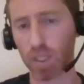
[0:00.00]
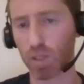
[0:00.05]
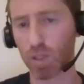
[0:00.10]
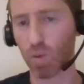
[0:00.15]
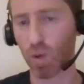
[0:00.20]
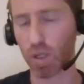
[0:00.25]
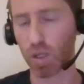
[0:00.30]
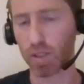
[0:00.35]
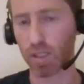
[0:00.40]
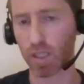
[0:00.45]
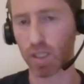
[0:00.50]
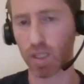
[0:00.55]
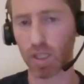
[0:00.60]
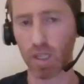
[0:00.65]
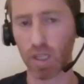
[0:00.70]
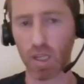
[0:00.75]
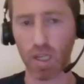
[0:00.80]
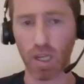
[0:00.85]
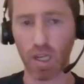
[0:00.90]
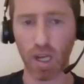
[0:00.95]
quality.
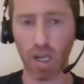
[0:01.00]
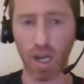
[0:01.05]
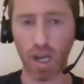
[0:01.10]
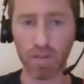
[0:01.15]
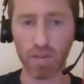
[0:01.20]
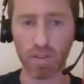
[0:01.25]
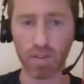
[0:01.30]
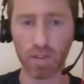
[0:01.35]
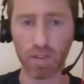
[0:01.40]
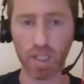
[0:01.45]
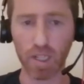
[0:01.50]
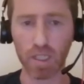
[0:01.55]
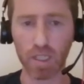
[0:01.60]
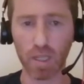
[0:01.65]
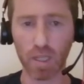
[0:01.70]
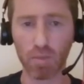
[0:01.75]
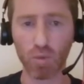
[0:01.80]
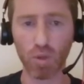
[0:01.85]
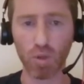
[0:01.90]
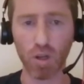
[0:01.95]
After
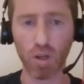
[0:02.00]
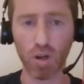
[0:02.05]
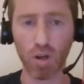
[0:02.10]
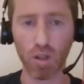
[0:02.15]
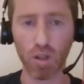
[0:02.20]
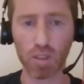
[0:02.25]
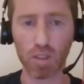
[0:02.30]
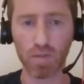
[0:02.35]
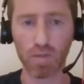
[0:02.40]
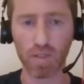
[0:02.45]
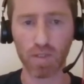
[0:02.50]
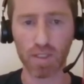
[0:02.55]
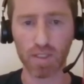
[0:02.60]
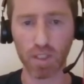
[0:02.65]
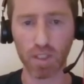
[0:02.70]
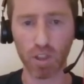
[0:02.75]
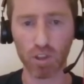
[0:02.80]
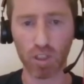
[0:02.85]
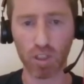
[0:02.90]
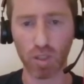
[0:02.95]
that, I'm doing lots of
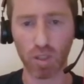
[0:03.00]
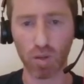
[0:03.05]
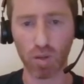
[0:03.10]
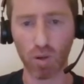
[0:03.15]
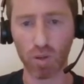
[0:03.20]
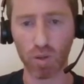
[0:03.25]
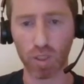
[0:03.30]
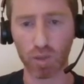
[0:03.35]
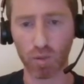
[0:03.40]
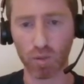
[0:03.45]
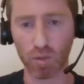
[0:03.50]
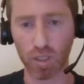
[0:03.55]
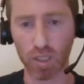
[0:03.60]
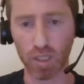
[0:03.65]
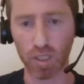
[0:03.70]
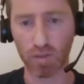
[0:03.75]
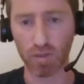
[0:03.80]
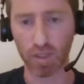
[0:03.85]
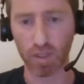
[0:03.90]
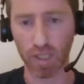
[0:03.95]
assertion according to the
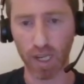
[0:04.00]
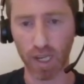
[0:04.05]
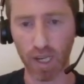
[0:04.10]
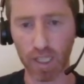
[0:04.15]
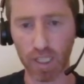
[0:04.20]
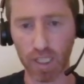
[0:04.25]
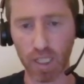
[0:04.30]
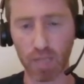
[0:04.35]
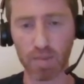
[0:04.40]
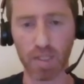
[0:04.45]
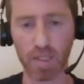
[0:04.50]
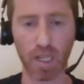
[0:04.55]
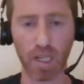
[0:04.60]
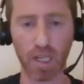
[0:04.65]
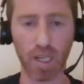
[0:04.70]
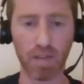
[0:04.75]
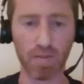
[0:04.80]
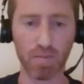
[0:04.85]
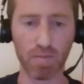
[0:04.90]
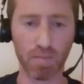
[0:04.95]
different items, and
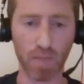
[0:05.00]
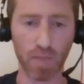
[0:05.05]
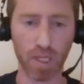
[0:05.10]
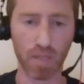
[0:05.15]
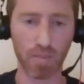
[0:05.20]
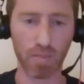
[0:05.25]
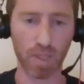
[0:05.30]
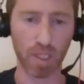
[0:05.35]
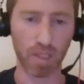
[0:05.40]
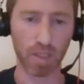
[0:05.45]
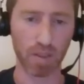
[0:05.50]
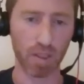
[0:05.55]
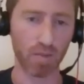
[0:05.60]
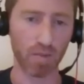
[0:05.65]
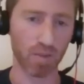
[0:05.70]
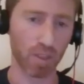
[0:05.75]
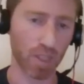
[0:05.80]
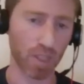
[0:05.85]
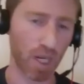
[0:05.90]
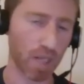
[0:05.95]
I have many, many
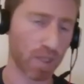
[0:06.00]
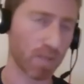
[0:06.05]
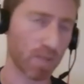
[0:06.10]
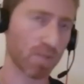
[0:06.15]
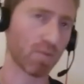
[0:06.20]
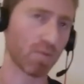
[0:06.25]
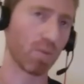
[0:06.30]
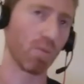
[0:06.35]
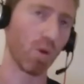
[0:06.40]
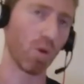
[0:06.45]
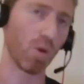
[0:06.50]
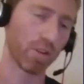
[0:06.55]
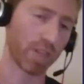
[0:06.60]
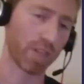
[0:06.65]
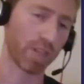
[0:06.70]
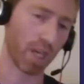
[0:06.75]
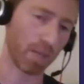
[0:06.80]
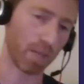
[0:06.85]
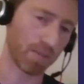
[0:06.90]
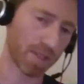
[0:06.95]
different items from all
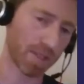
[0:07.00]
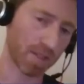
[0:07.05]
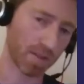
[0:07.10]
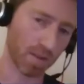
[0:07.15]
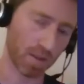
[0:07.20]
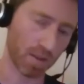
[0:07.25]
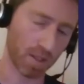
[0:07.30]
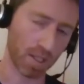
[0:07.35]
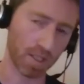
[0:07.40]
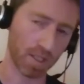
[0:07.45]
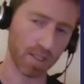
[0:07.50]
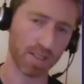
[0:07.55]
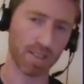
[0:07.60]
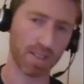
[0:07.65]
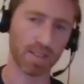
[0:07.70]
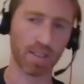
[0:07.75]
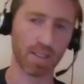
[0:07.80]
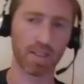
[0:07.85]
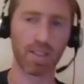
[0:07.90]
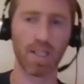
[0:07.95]
types, okay? This
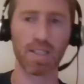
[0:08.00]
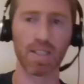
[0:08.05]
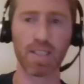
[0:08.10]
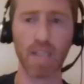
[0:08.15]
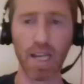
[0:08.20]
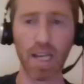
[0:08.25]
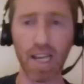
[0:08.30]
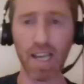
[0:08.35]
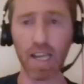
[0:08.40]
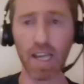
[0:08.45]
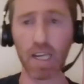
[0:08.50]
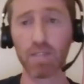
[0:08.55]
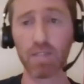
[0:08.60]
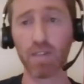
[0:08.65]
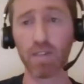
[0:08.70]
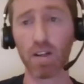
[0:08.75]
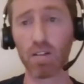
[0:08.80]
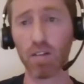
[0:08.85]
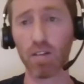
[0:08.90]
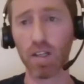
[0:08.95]
is a test, and
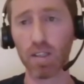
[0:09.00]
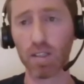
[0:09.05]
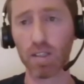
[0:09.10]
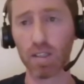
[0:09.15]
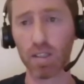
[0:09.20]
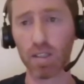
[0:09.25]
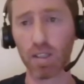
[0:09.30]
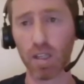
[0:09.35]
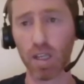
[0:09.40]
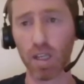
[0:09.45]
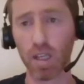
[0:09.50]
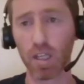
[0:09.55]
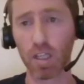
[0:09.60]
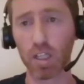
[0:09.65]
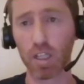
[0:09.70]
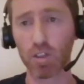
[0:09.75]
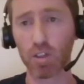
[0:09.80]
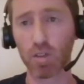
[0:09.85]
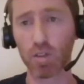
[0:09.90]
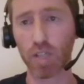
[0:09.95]
if I run it,
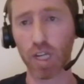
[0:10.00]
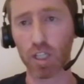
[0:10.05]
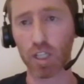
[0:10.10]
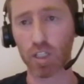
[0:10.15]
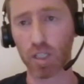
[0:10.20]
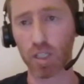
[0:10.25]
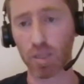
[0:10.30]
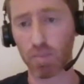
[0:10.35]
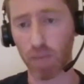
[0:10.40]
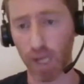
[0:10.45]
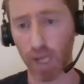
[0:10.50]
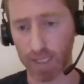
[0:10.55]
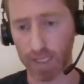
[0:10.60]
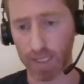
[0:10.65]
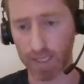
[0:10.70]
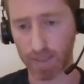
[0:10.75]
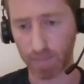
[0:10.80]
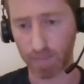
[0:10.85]
it should actually pass.